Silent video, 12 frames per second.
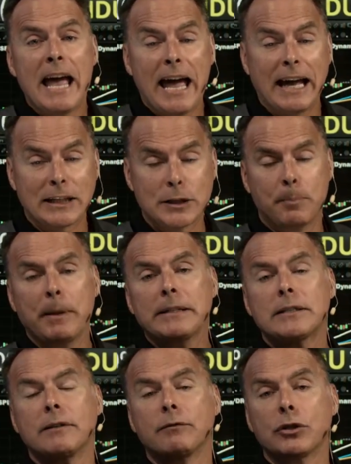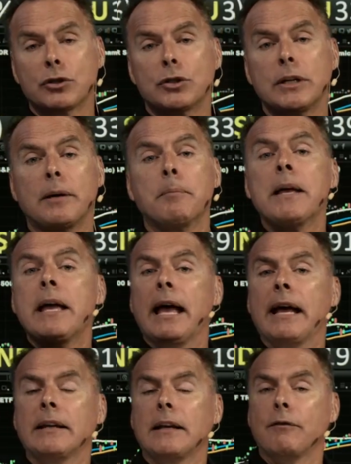expensive to ship.
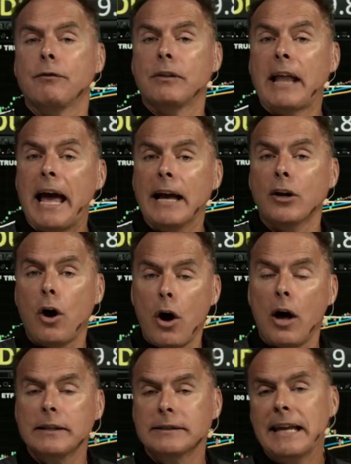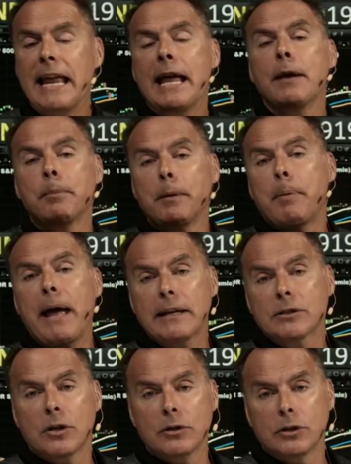And if that cost can't be
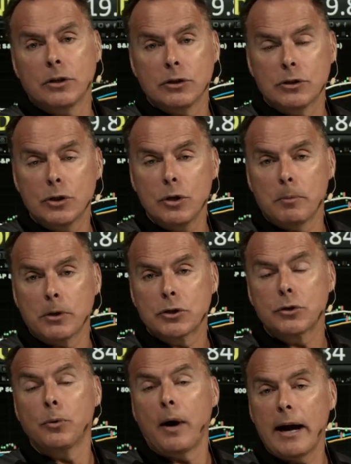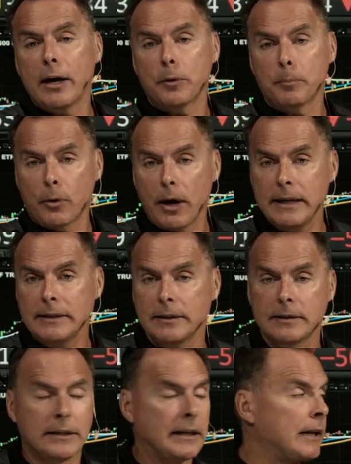passed on to consumers through higher
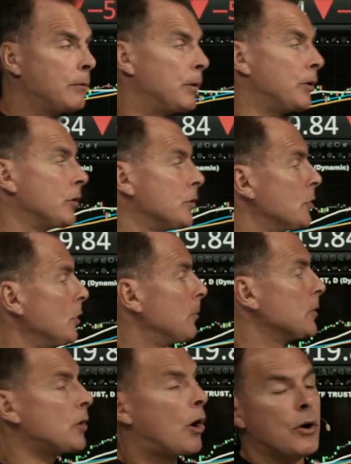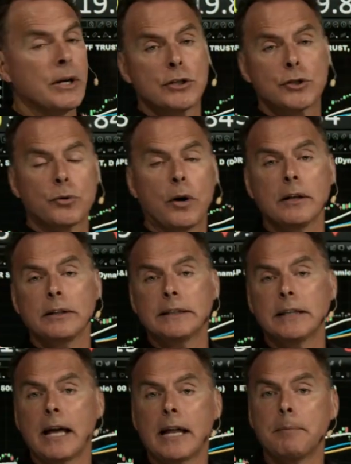prices, and again, with consumers already struggling
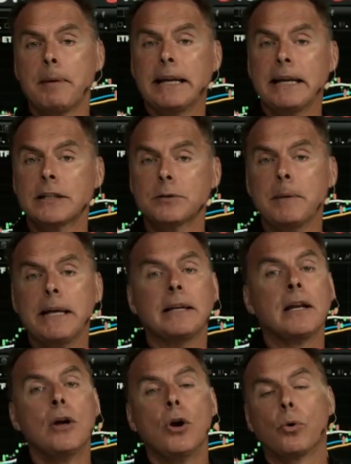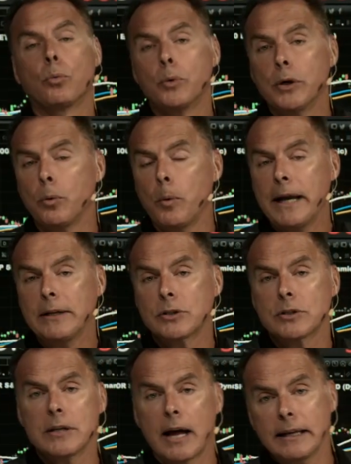to kind of make ends meet, real
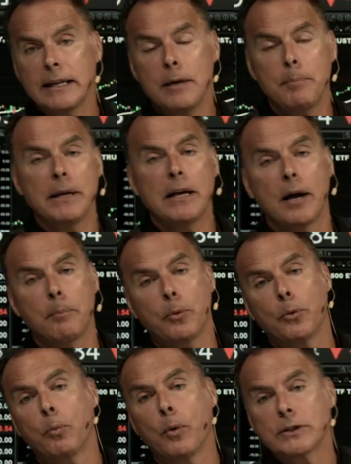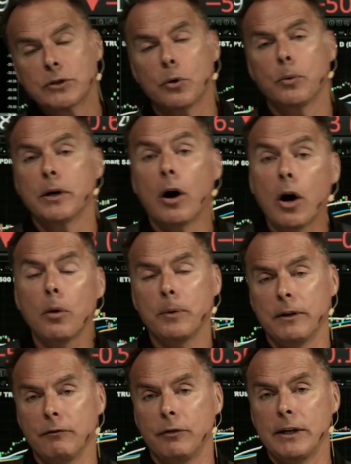wages not keeping up with what's going on
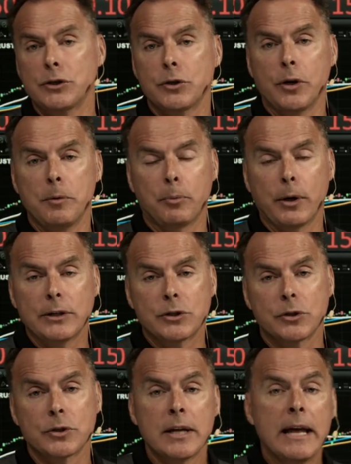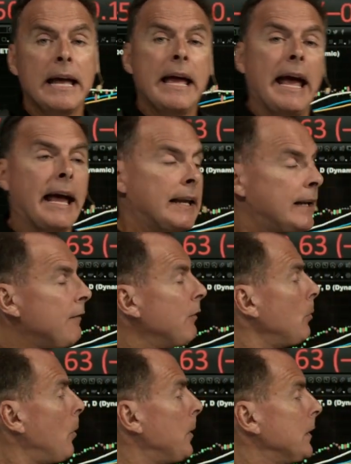with inflationary pressures. And
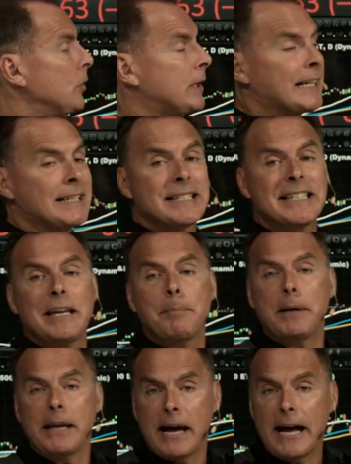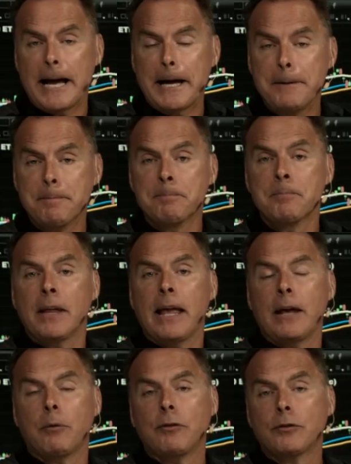even when we look at CPI,
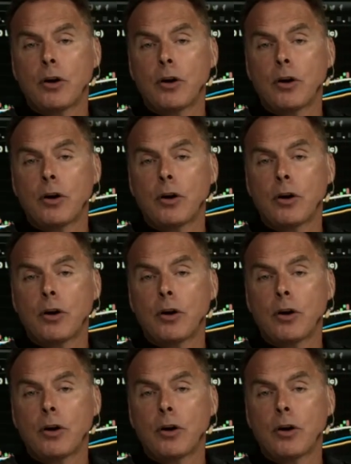and we've